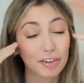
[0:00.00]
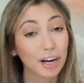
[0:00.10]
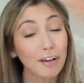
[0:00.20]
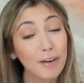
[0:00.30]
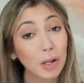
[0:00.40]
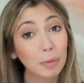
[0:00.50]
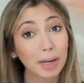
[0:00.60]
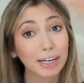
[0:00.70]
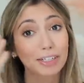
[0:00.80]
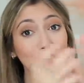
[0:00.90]
If you're not following
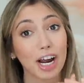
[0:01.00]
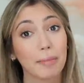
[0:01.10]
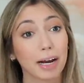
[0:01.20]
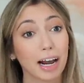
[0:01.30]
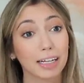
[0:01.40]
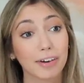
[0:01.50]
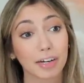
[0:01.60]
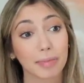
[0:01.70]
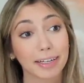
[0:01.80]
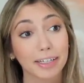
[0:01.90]
me on Instagram, I highly
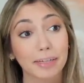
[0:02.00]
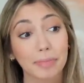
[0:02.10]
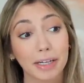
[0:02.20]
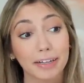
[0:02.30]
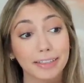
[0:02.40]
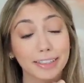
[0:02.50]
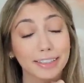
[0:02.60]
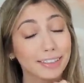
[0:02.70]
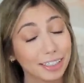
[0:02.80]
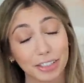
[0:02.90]
recommend it
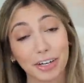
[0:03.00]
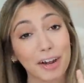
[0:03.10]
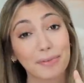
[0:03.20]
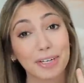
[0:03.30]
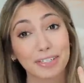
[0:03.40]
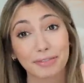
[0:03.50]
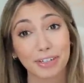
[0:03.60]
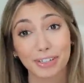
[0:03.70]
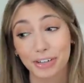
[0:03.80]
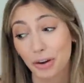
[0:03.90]
because Instagram sees it
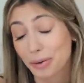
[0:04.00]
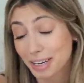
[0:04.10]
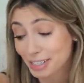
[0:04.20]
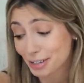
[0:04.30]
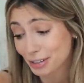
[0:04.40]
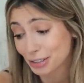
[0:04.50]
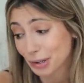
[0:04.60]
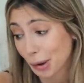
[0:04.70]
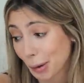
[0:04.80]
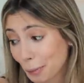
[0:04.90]
first always.
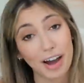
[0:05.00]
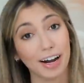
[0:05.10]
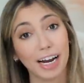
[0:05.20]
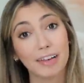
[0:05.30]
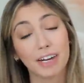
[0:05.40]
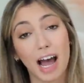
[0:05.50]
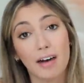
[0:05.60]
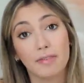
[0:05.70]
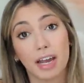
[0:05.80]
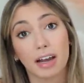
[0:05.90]
So yeah, I even
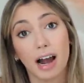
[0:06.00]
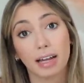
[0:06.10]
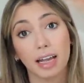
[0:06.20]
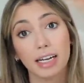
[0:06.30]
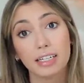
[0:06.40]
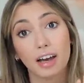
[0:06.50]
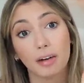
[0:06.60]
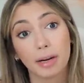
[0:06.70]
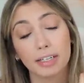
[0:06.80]
have a highlight on my